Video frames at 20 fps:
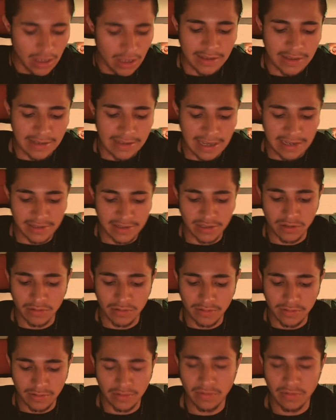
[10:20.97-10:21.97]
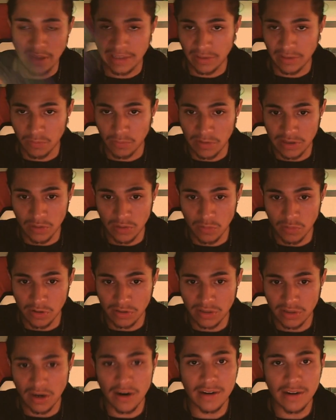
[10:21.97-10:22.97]
Yeah. So like with the
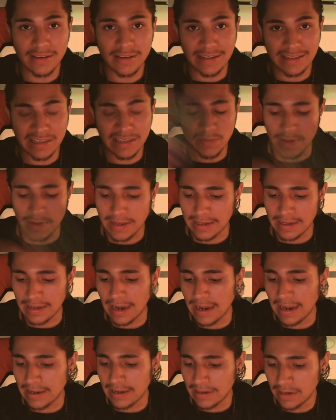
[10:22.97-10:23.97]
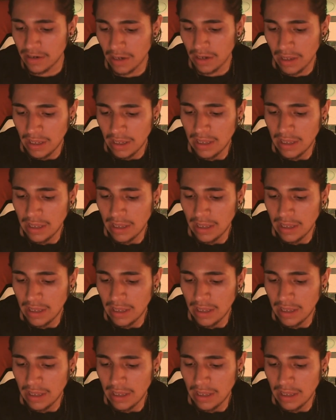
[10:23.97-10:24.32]
World card, this is being guided.